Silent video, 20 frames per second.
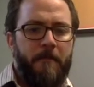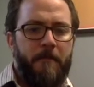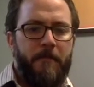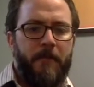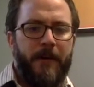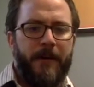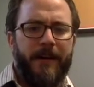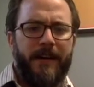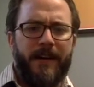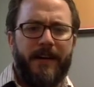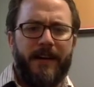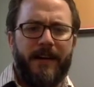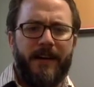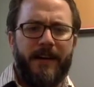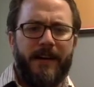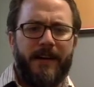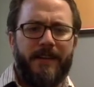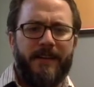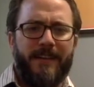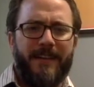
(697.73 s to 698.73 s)

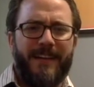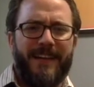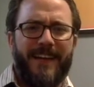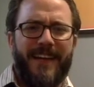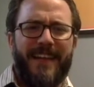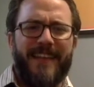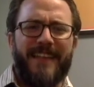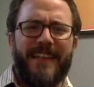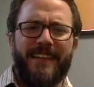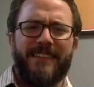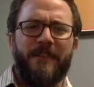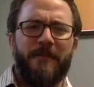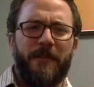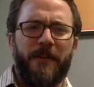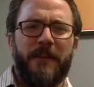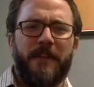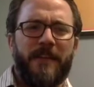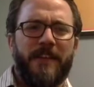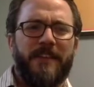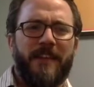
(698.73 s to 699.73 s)
But at the
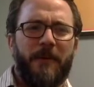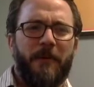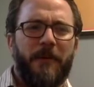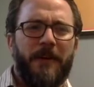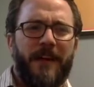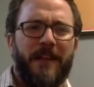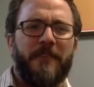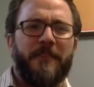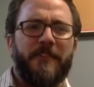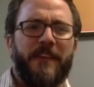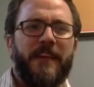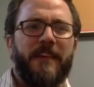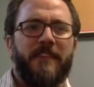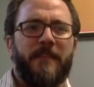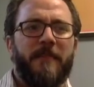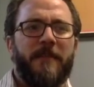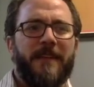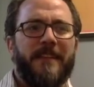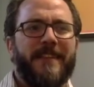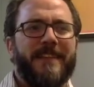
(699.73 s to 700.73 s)
very least, I'll say
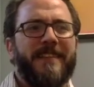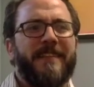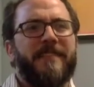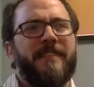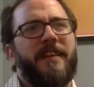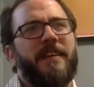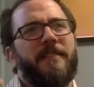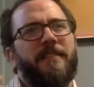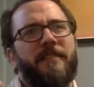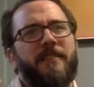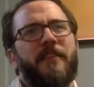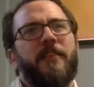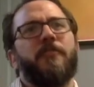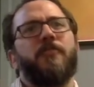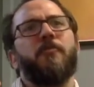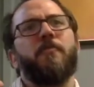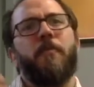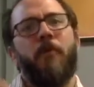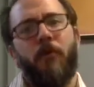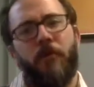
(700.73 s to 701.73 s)
something like this. To
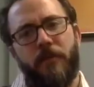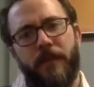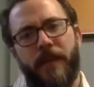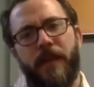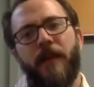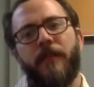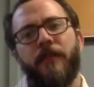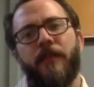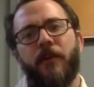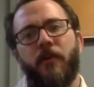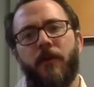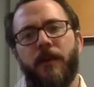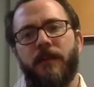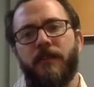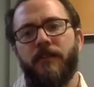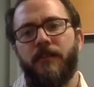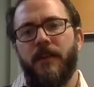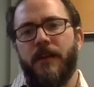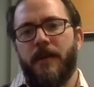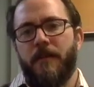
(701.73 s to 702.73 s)
do poorly on the
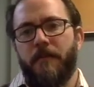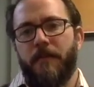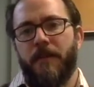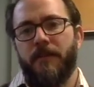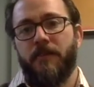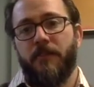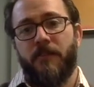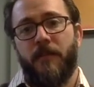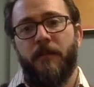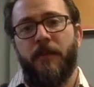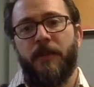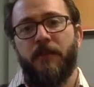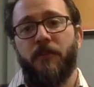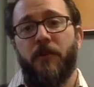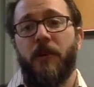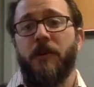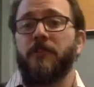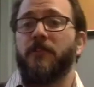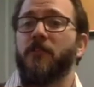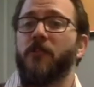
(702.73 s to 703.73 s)
quiz means that something's
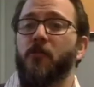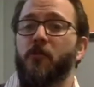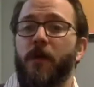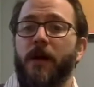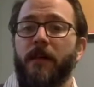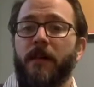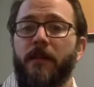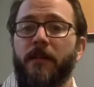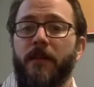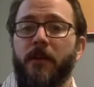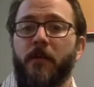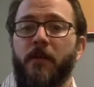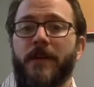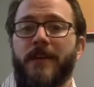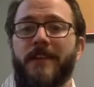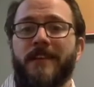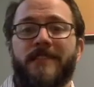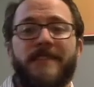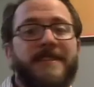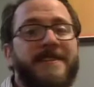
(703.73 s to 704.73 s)
wrong. To do well on the
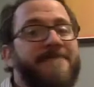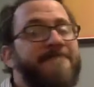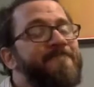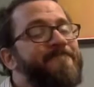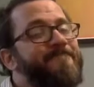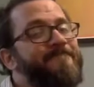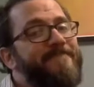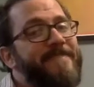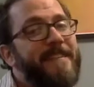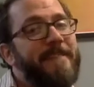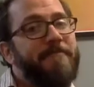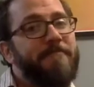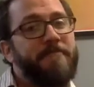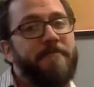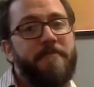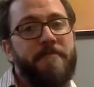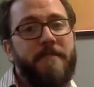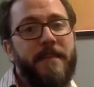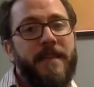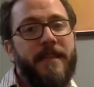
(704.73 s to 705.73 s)
quiz
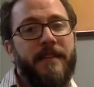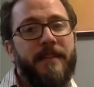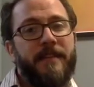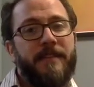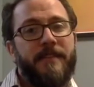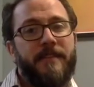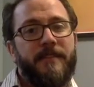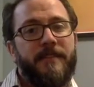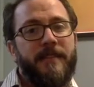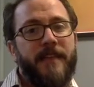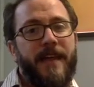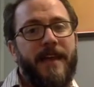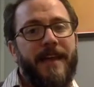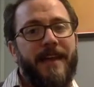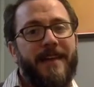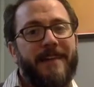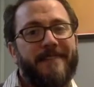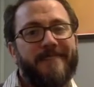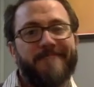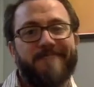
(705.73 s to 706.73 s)
means
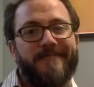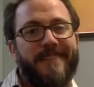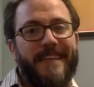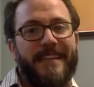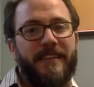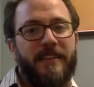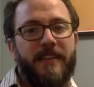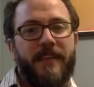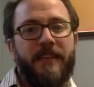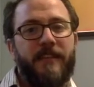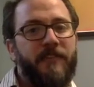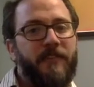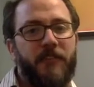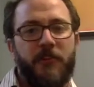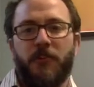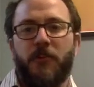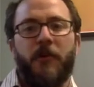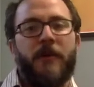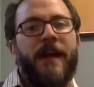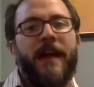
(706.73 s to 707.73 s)
that at least
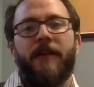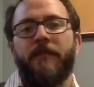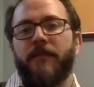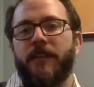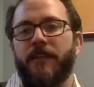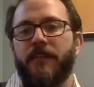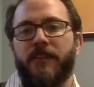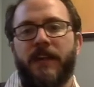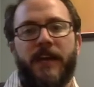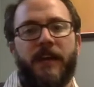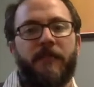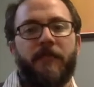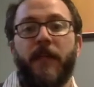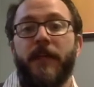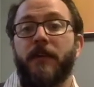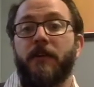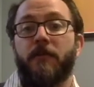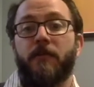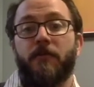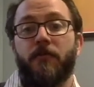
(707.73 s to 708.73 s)
you don't have these kind of
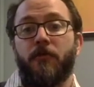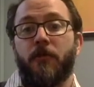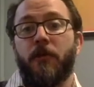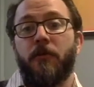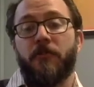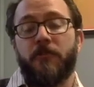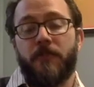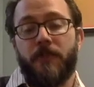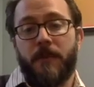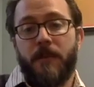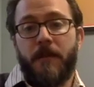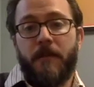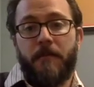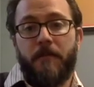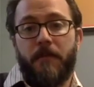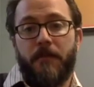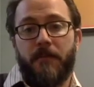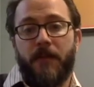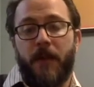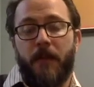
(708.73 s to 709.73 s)
gross
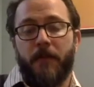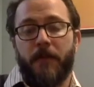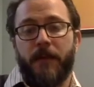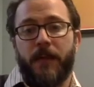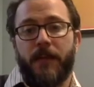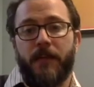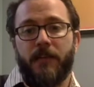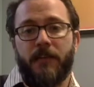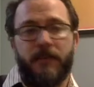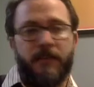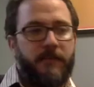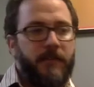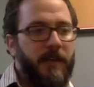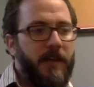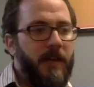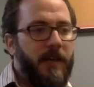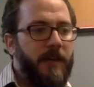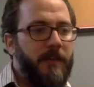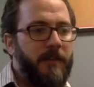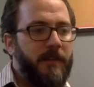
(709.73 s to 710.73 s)
miscomprehensions,
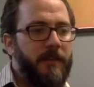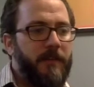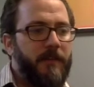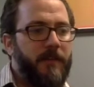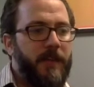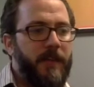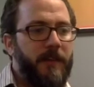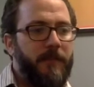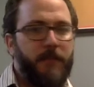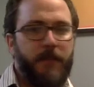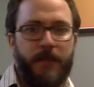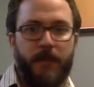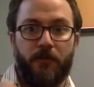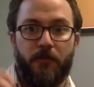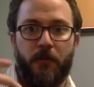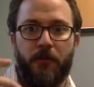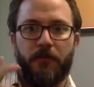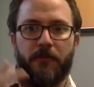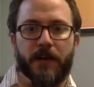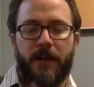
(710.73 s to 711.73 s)
these kind of
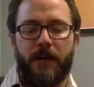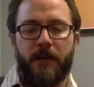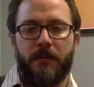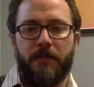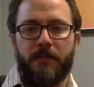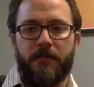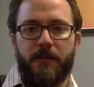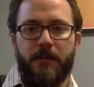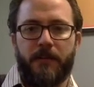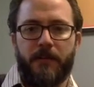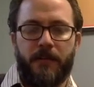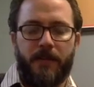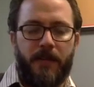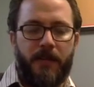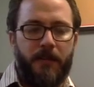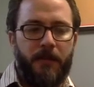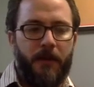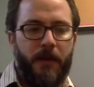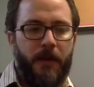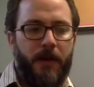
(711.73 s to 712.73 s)
gross errors in
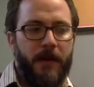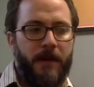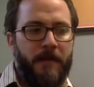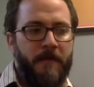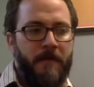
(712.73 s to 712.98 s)
thought.